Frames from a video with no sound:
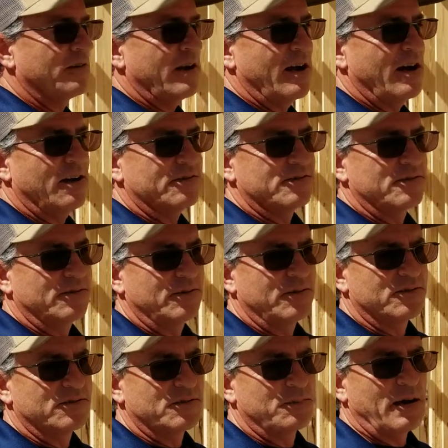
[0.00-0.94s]
house
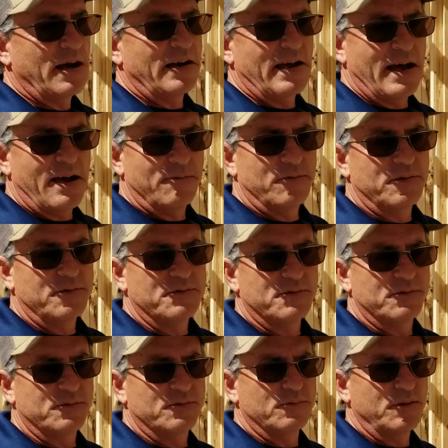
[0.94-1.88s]
is about
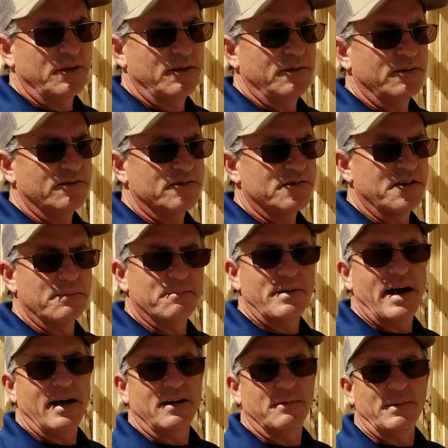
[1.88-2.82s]
average. We sent
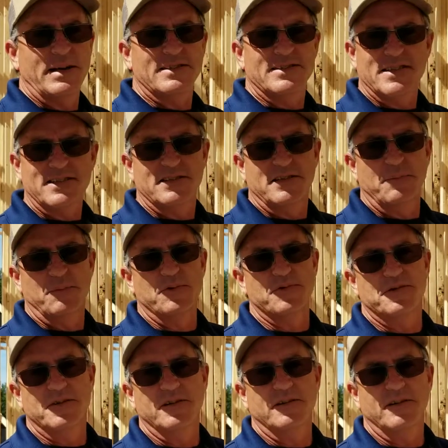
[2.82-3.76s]
back about
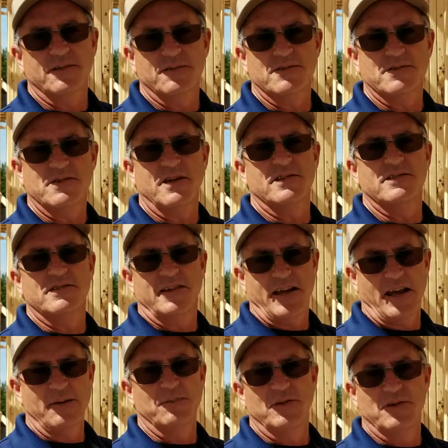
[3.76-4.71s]
60% of the studs that
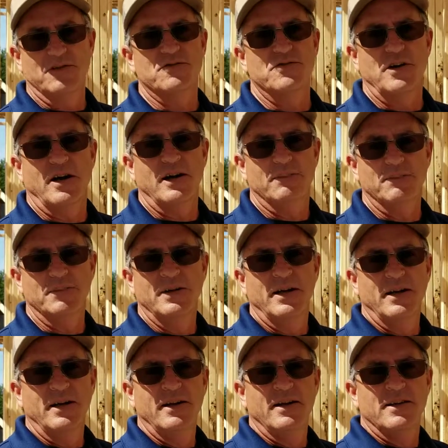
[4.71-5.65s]
came to this job.
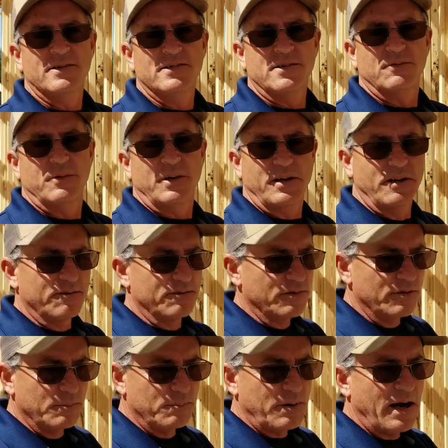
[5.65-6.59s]
So we go
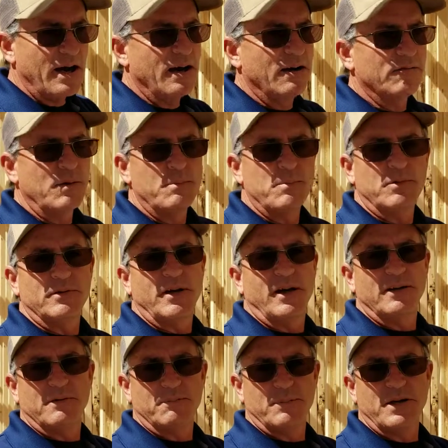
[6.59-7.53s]
through the pile, we pull
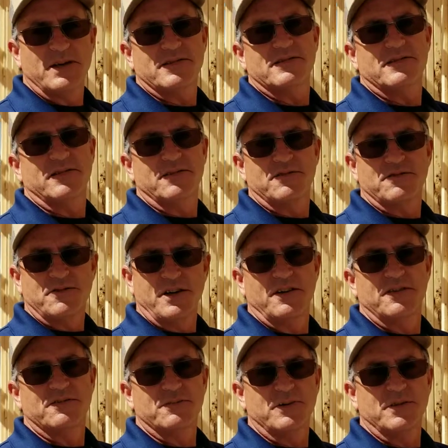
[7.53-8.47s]
out the best and the
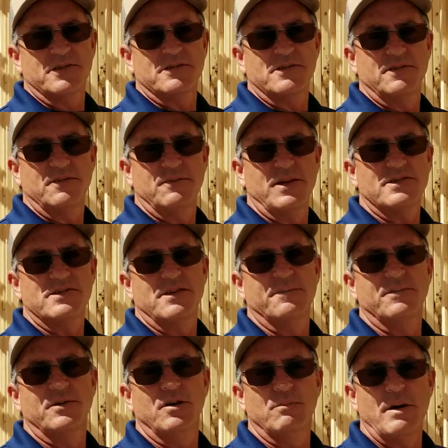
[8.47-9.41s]
straightest ones. The rest
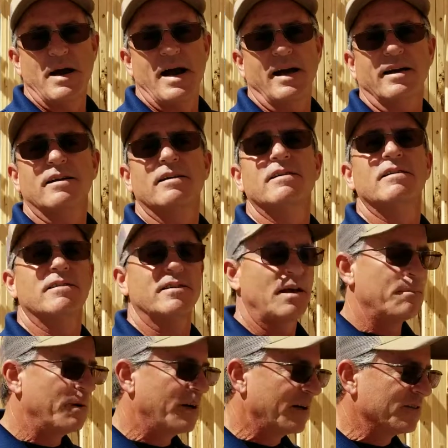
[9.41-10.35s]
of them go back.
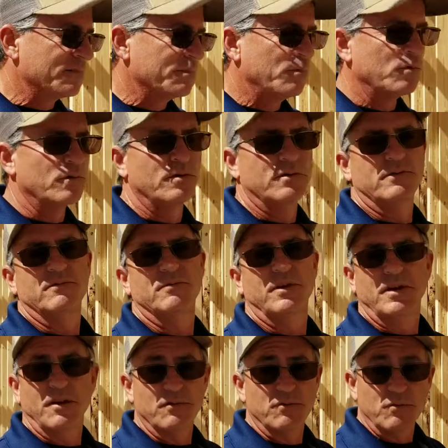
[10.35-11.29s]
They bring us more.
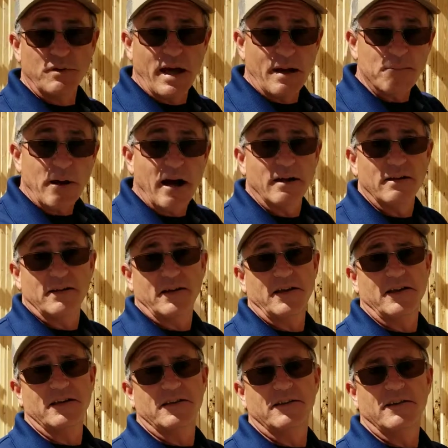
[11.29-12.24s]
We go through that pile
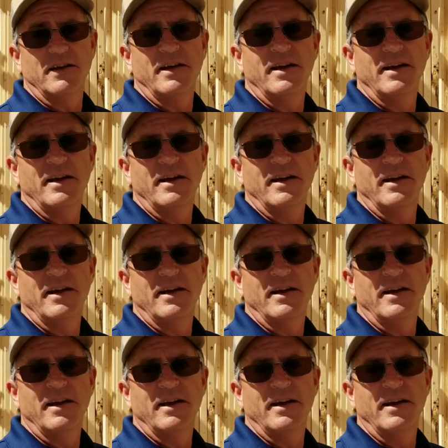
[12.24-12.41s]
again.